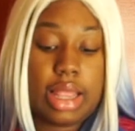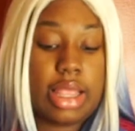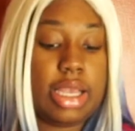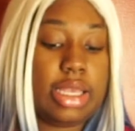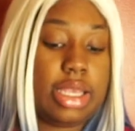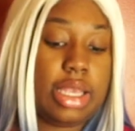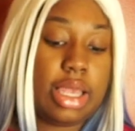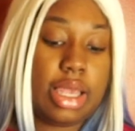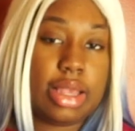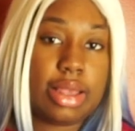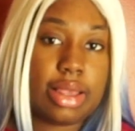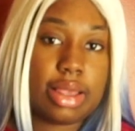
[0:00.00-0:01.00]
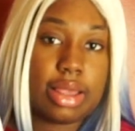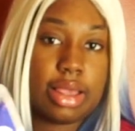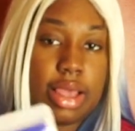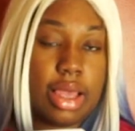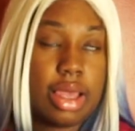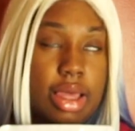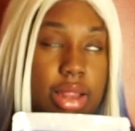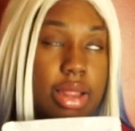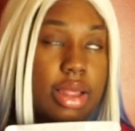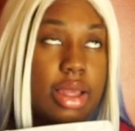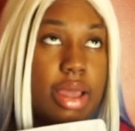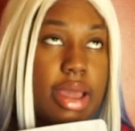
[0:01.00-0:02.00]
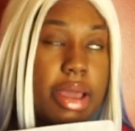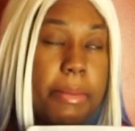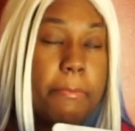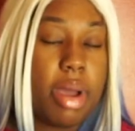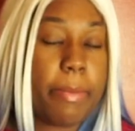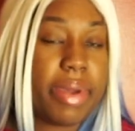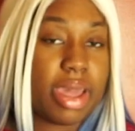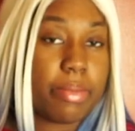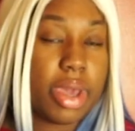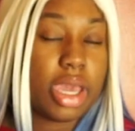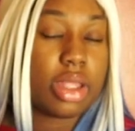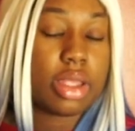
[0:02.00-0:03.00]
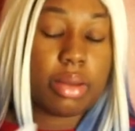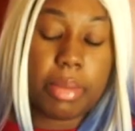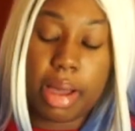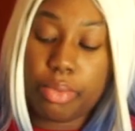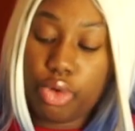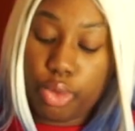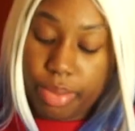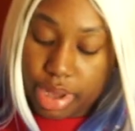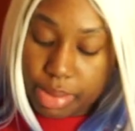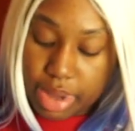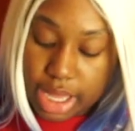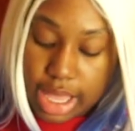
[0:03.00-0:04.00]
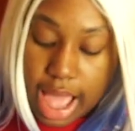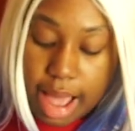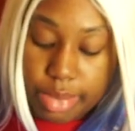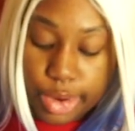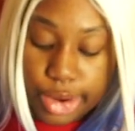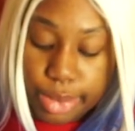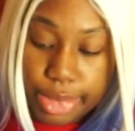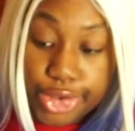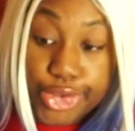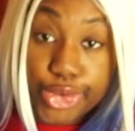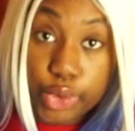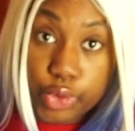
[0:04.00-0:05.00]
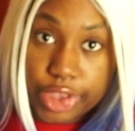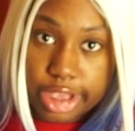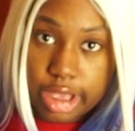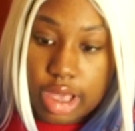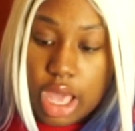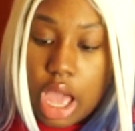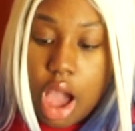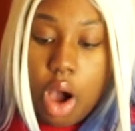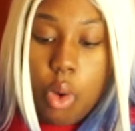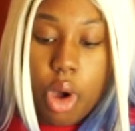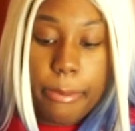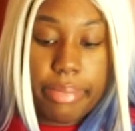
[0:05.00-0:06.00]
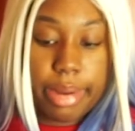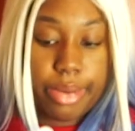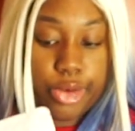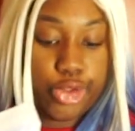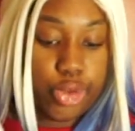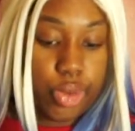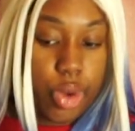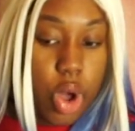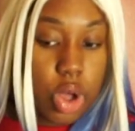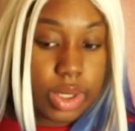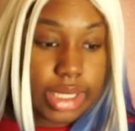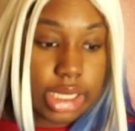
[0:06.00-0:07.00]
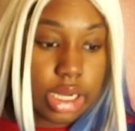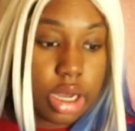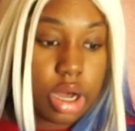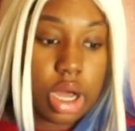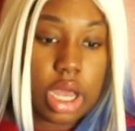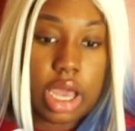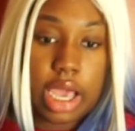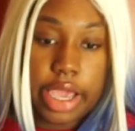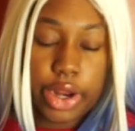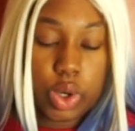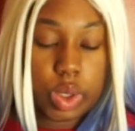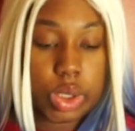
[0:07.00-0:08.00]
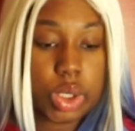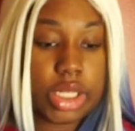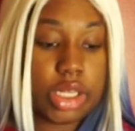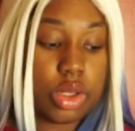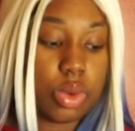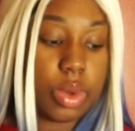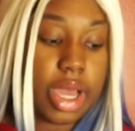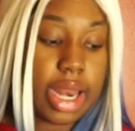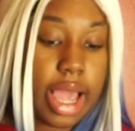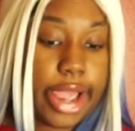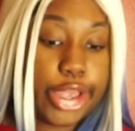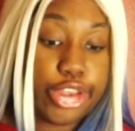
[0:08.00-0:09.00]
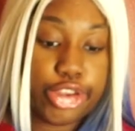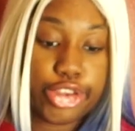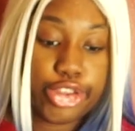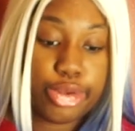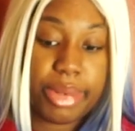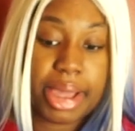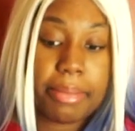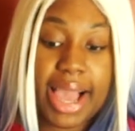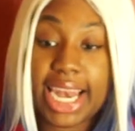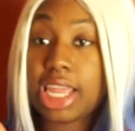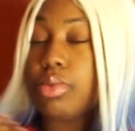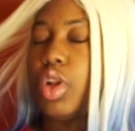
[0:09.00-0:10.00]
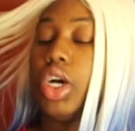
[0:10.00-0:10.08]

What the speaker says: This is my pigment, my blue pigment that I'm gonna be using when people do wholesale. And also this is what I use to make my lip